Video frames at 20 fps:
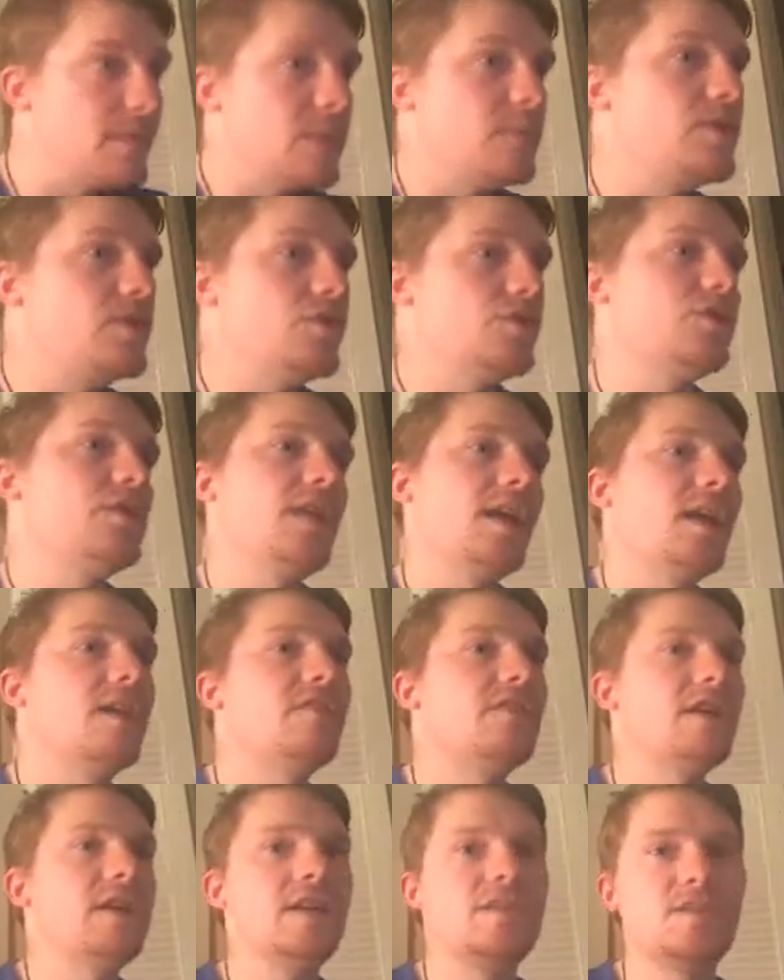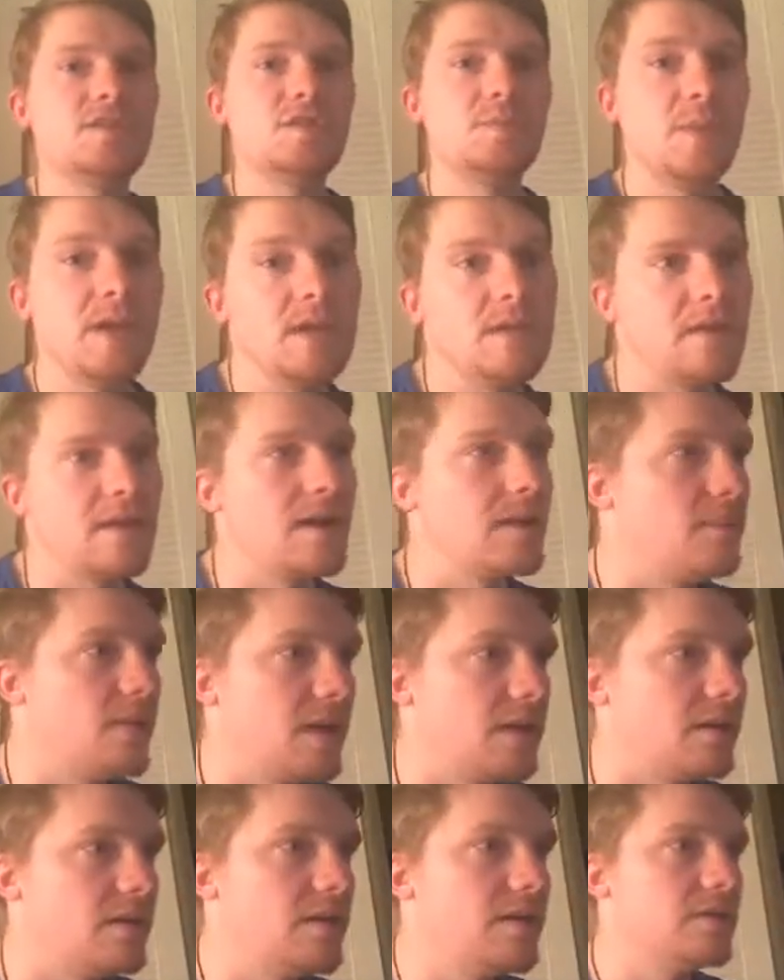Like, maybe you could have another speaker
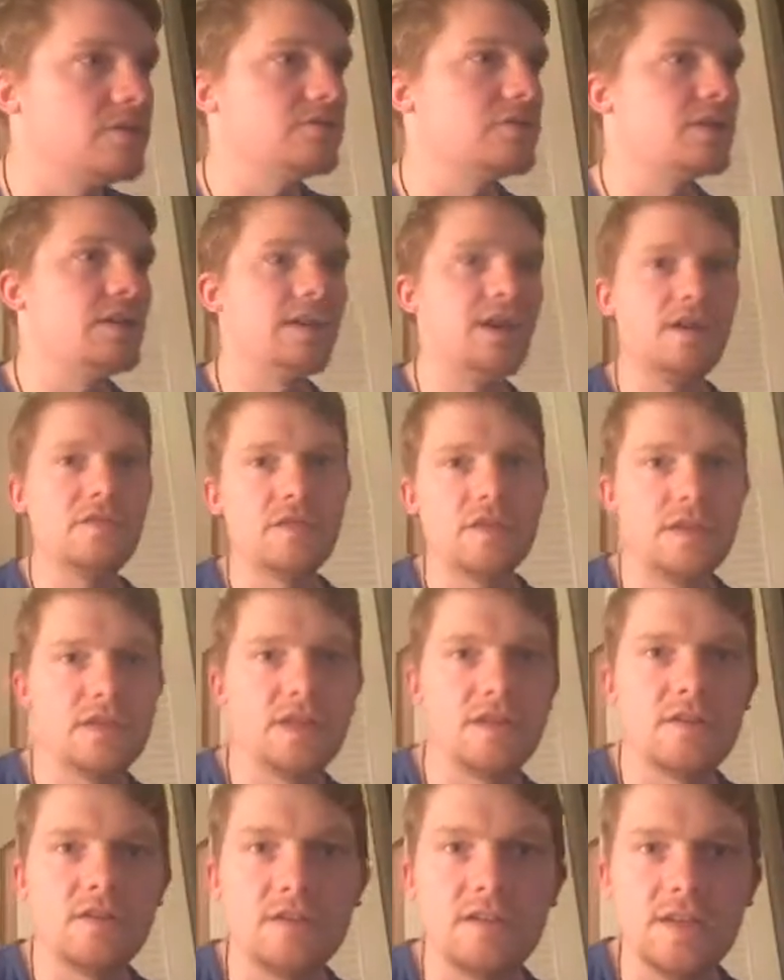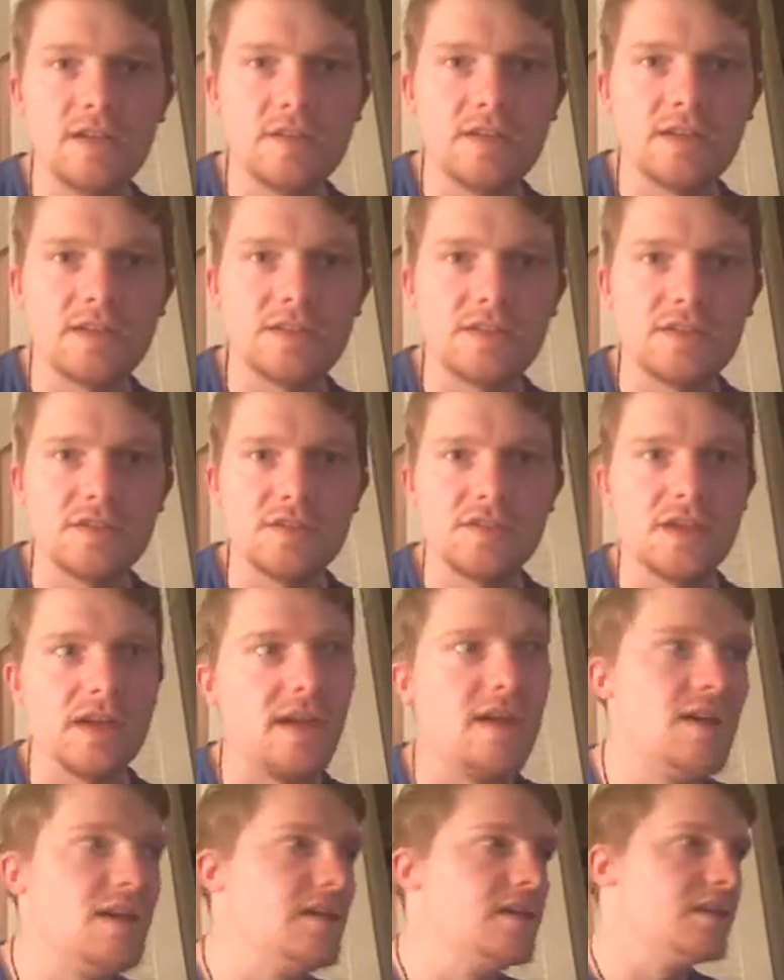come on directly after the neo-Nazi and
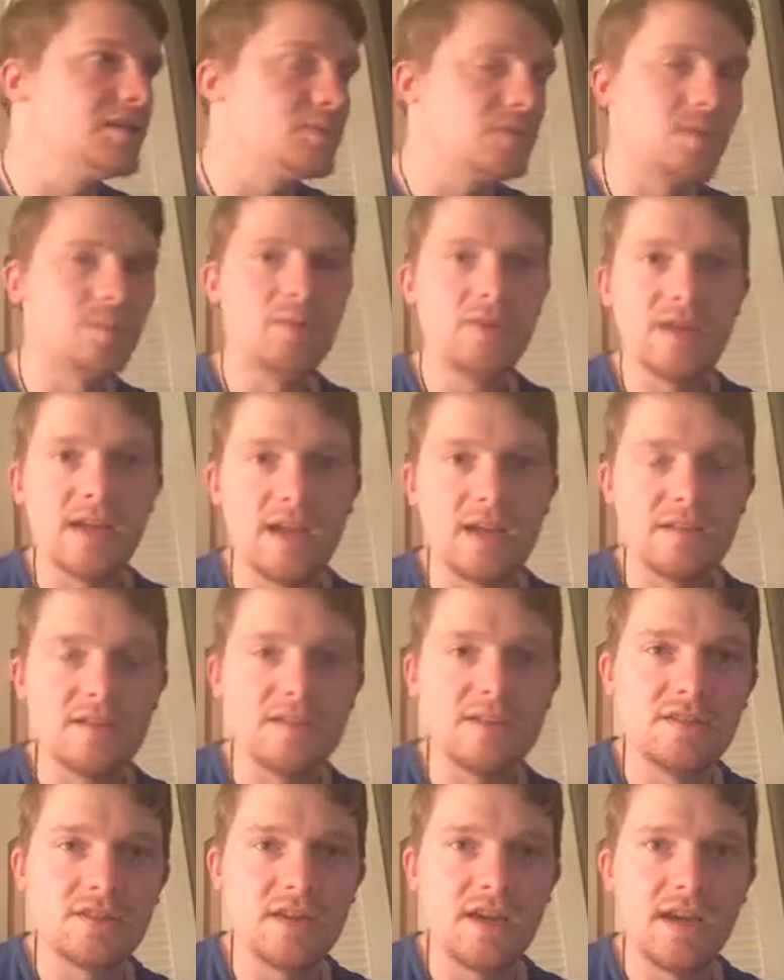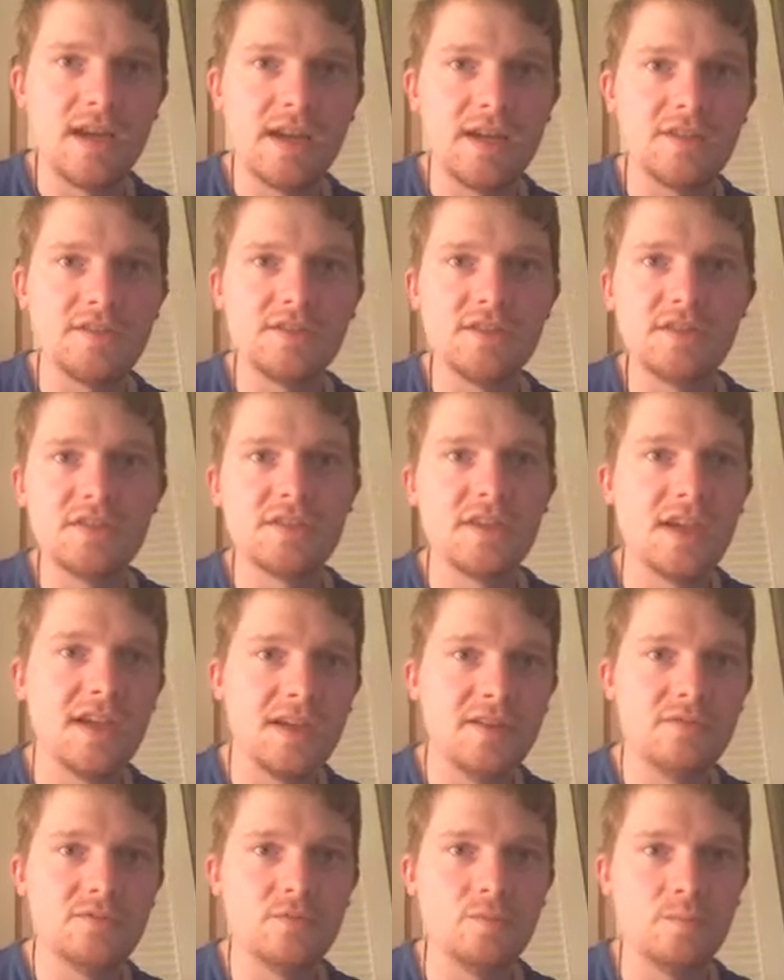say, I just want to point out that this guy is
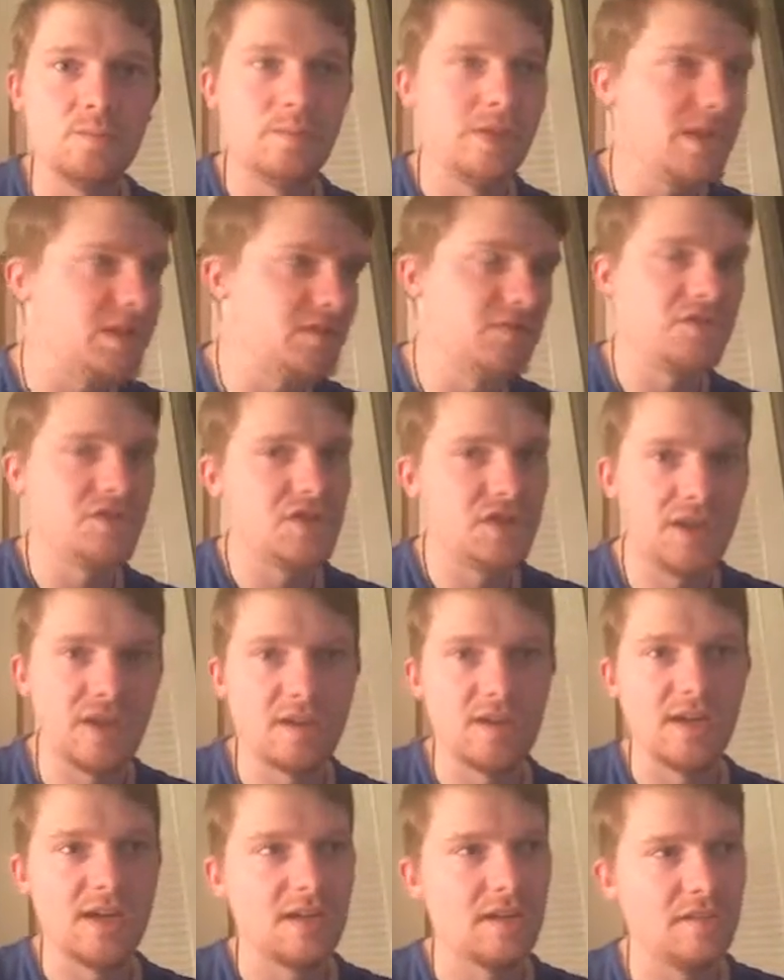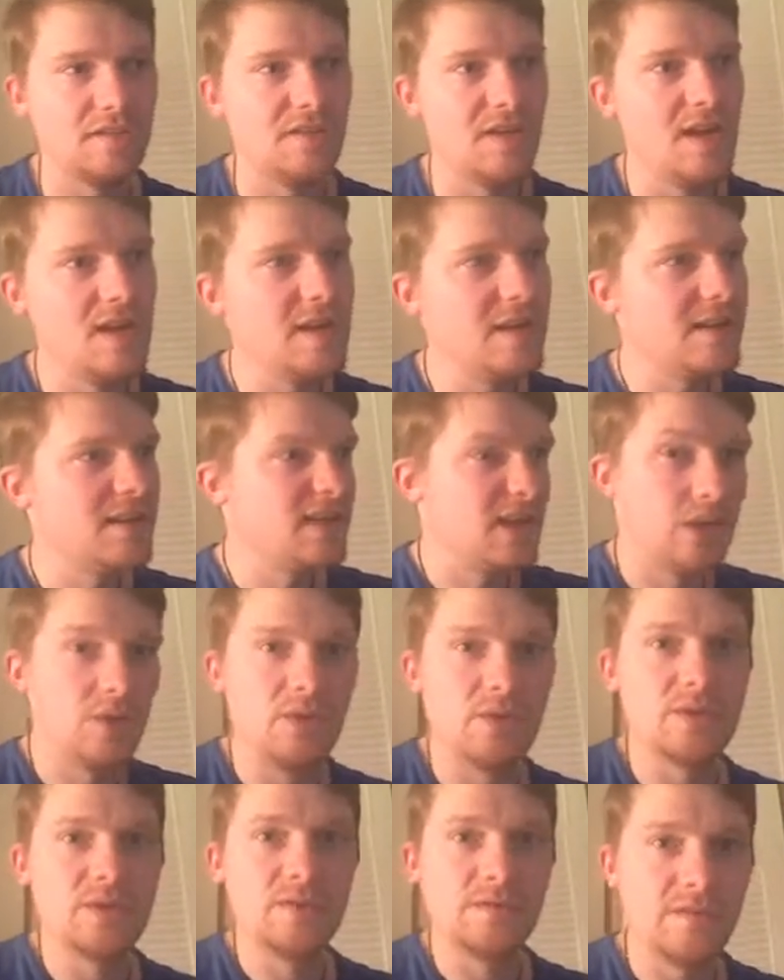just a hateful piece of shit and
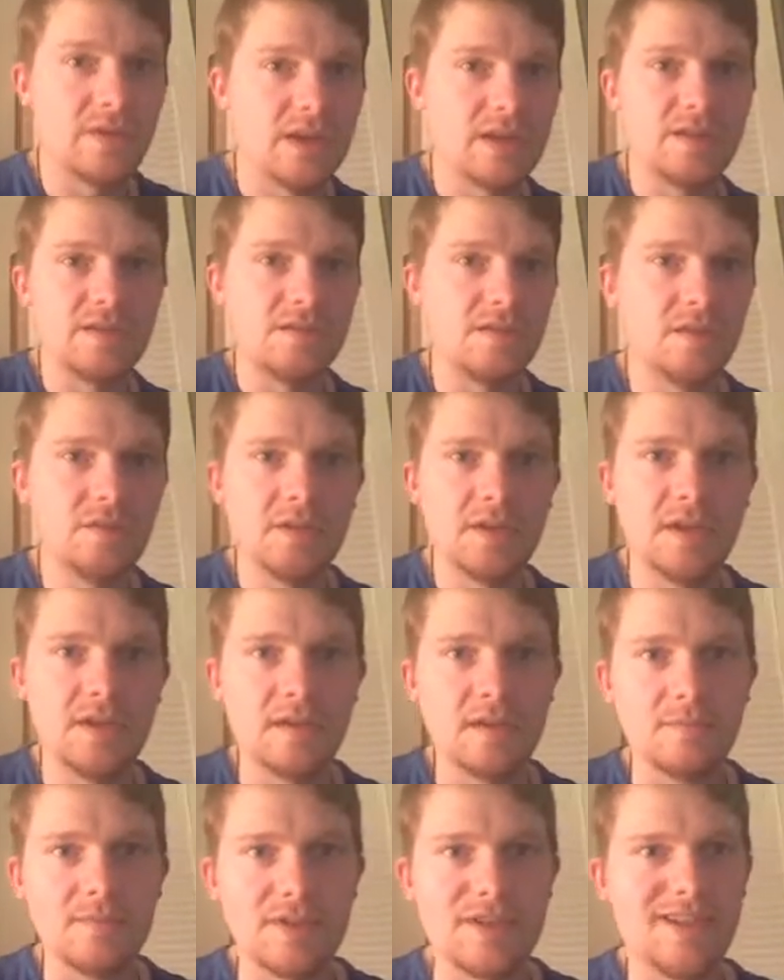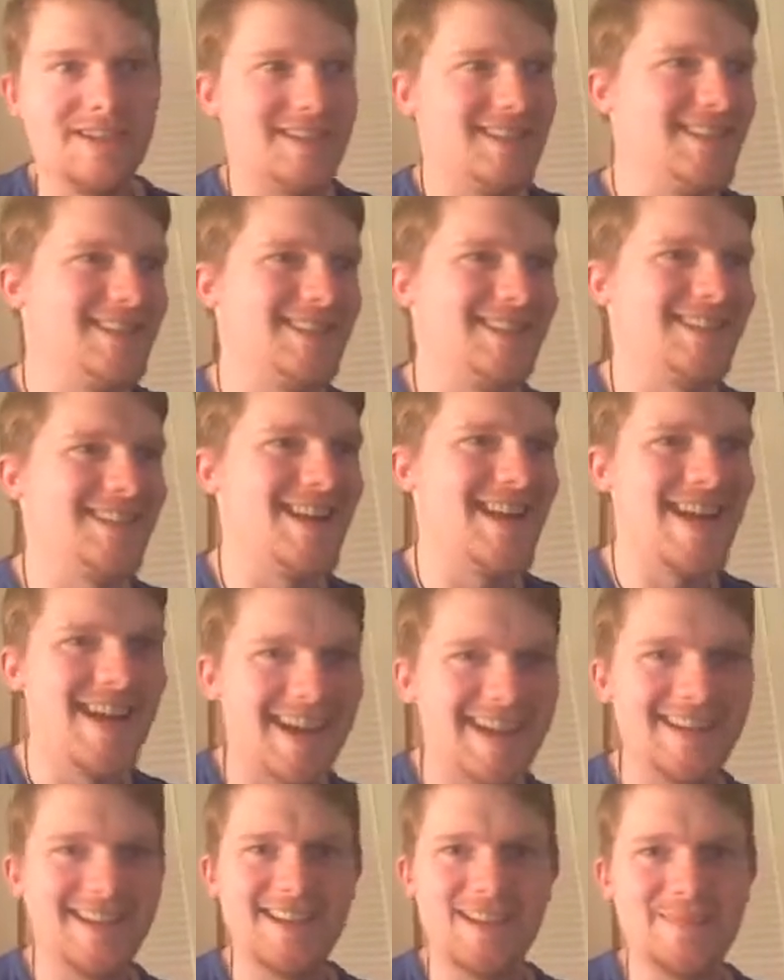I don't know what the fuck he's doing here because this is
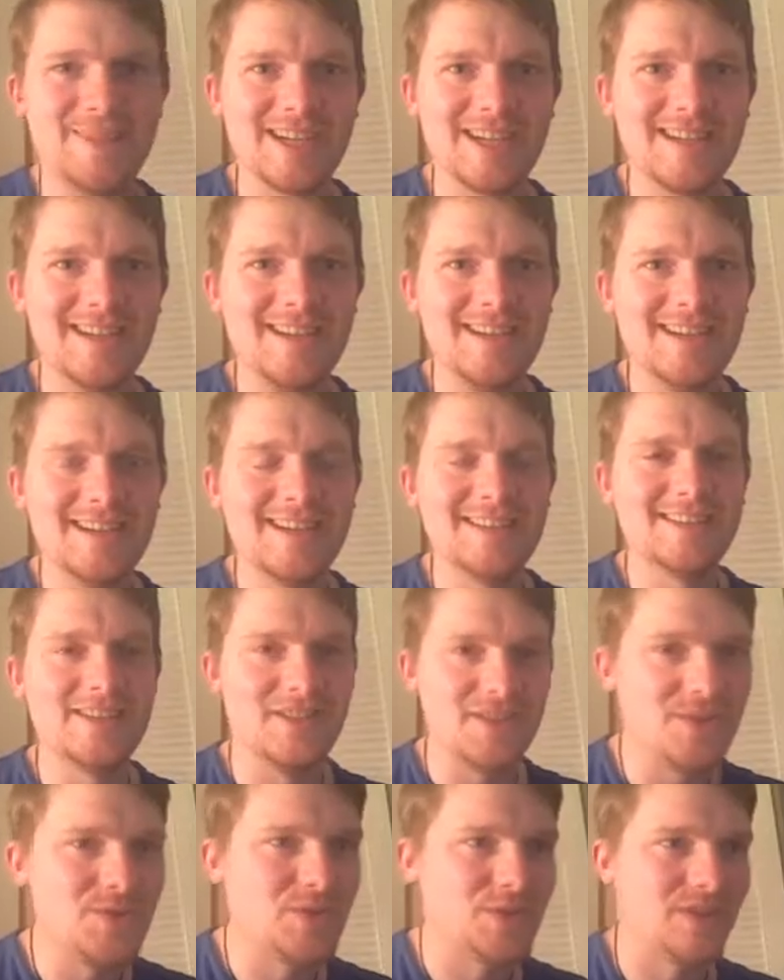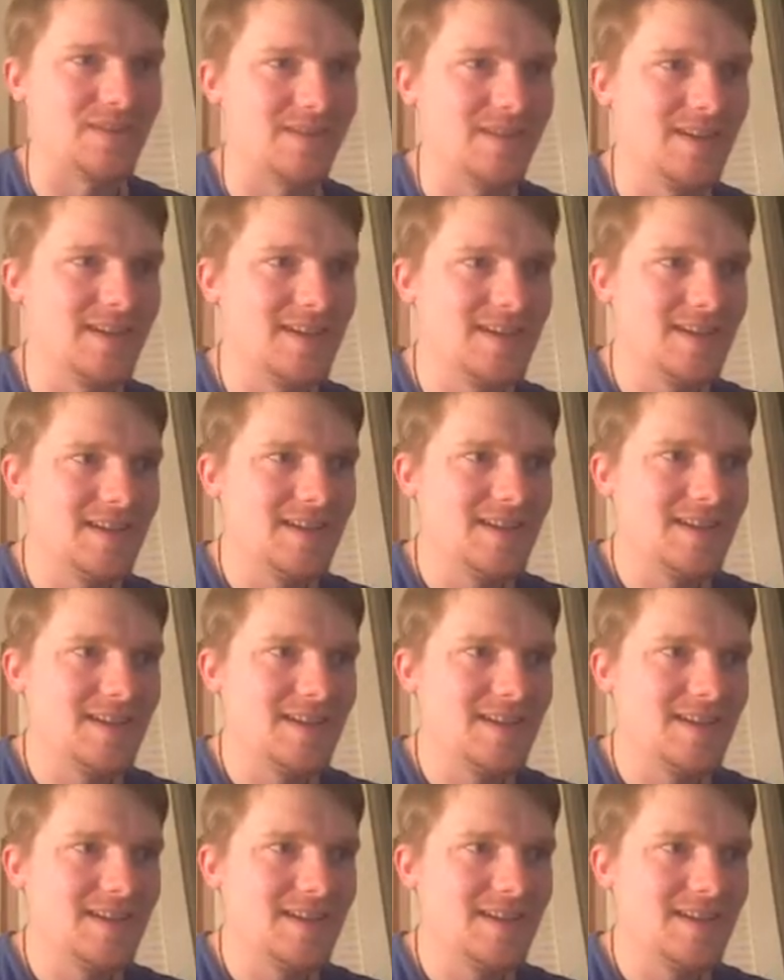an academic institution.